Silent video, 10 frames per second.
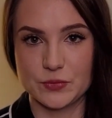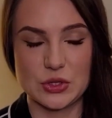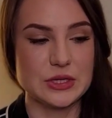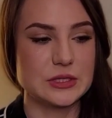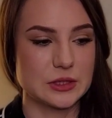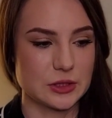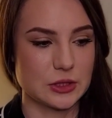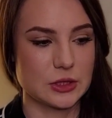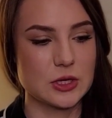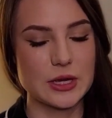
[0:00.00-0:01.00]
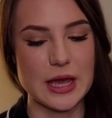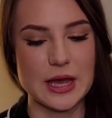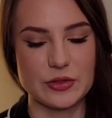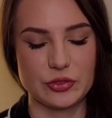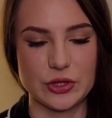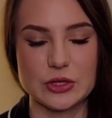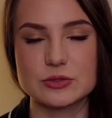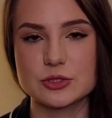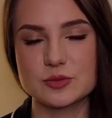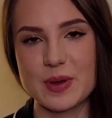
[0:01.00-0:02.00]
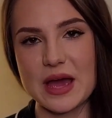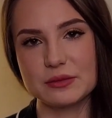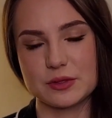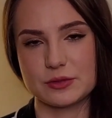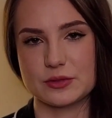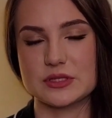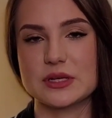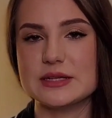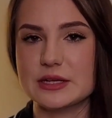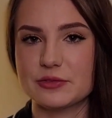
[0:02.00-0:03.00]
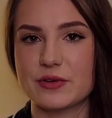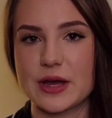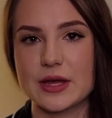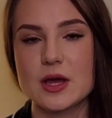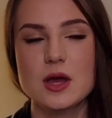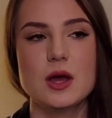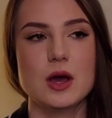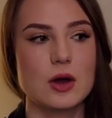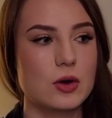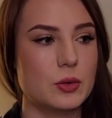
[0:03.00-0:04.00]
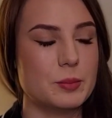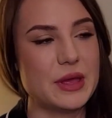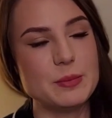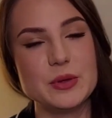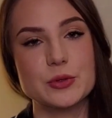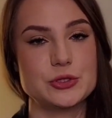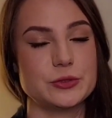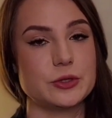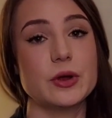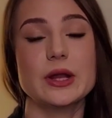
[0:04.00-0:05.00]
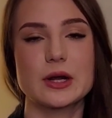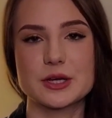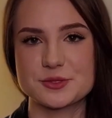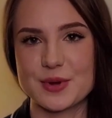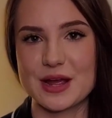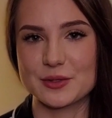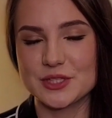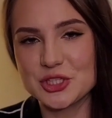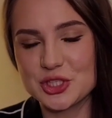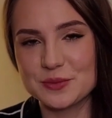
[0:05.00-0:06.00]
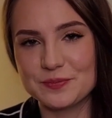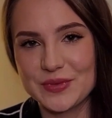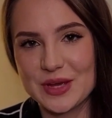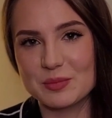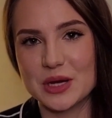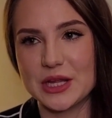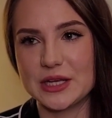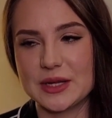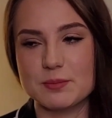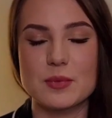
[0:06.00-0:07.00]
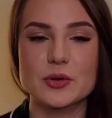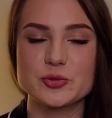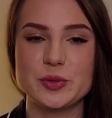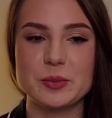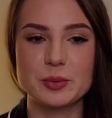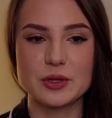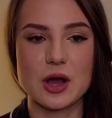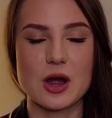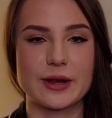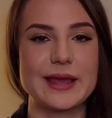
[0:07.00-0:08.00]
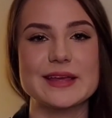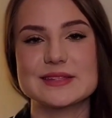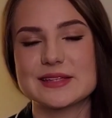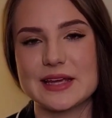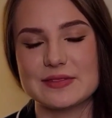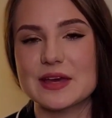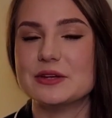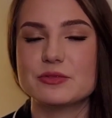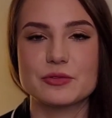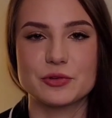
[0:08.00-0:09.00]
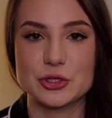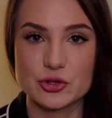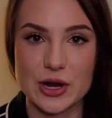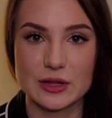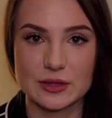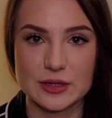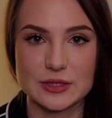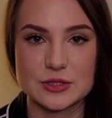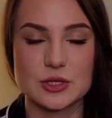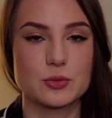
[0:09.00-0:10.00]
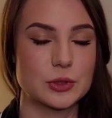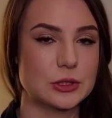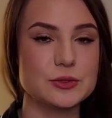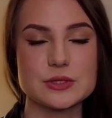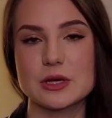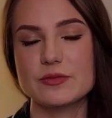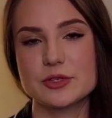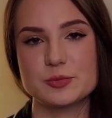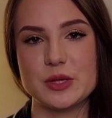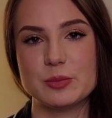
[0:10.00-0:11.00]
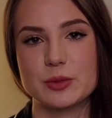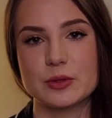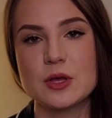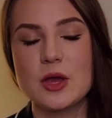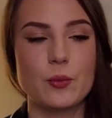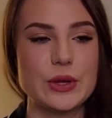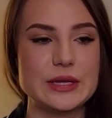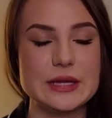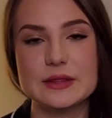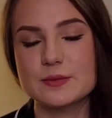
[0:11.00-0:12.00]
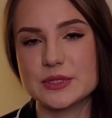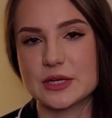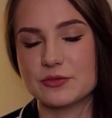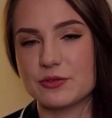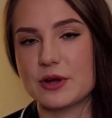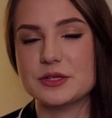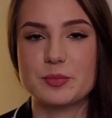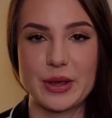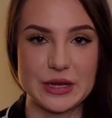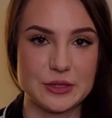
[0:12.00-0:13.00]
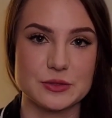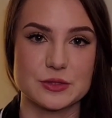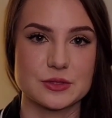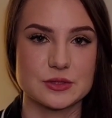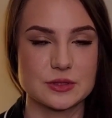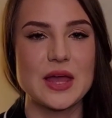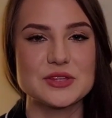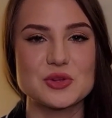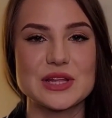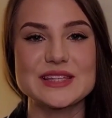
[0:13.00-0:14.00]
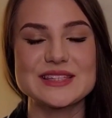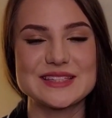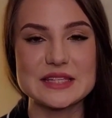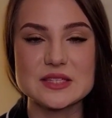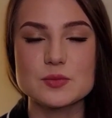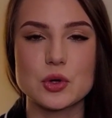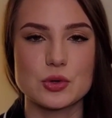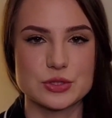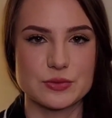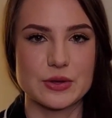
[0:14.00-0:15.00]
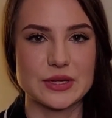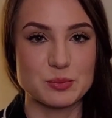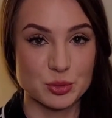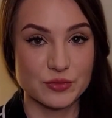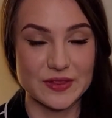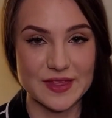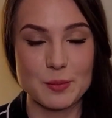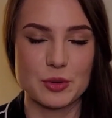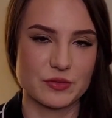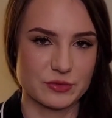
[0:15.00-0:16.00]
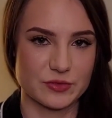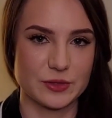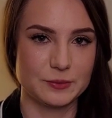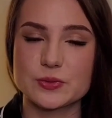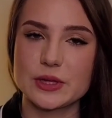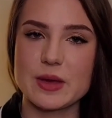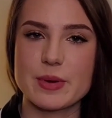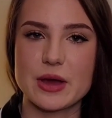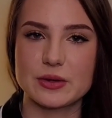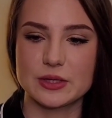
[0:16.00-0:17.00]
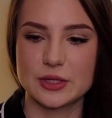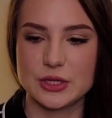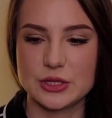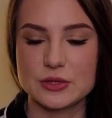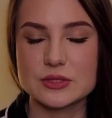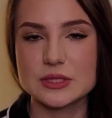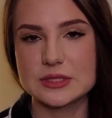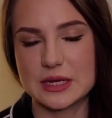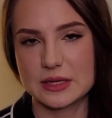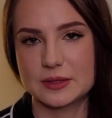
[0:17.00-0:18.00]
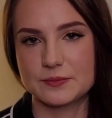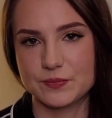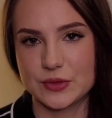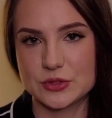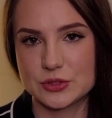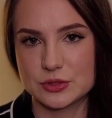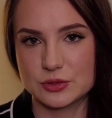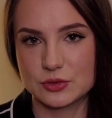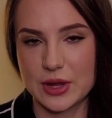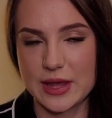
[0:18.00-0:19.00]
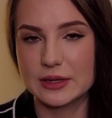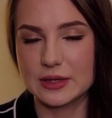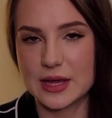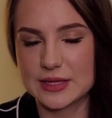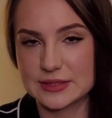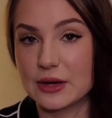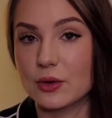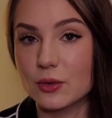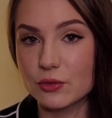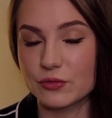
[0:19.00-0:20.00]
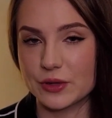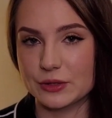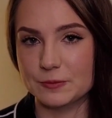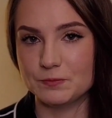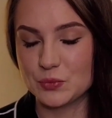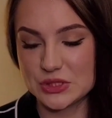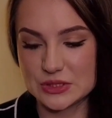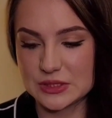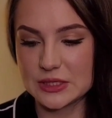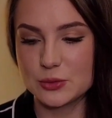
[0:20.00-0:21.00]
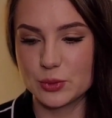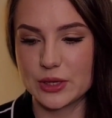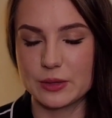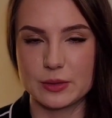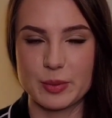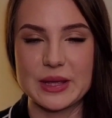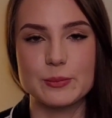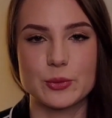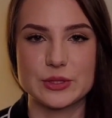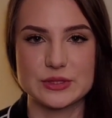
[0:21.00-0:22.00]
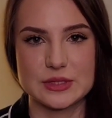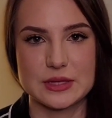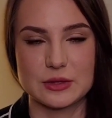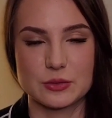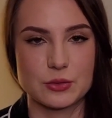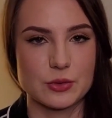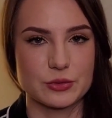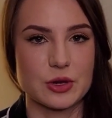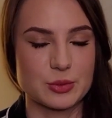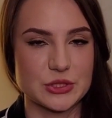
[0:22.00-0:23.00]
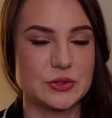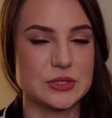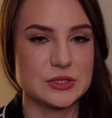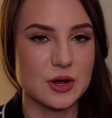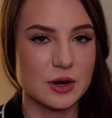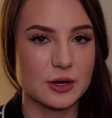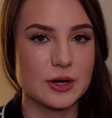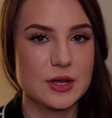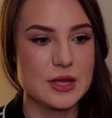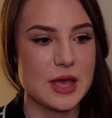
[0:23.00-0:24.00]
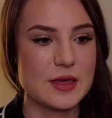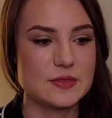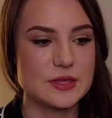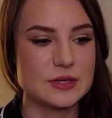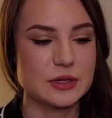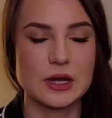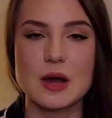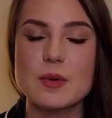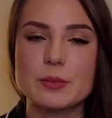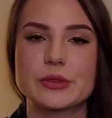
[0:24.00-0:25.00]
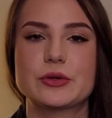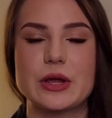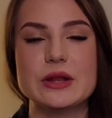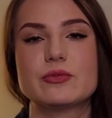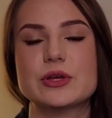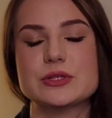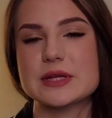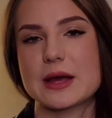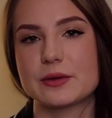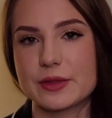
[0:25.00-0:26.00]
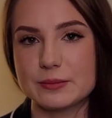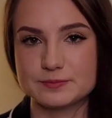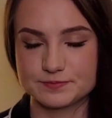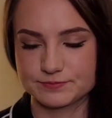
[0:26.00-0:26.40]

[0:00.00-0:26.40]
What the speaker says: You need to look at the user's pathway through this and identify, oh, maybe we're doing great on customer acquisition, but most people are canceling at the end of the free trial. And so we're losing all of those people. We need them to convert into paid users. And so let's set some goals around improving that part of the funnel. It's really about using data to analyze that whole funnel, see where the pain points and the growth opportunities are, and then come up with creative ways to tackle them.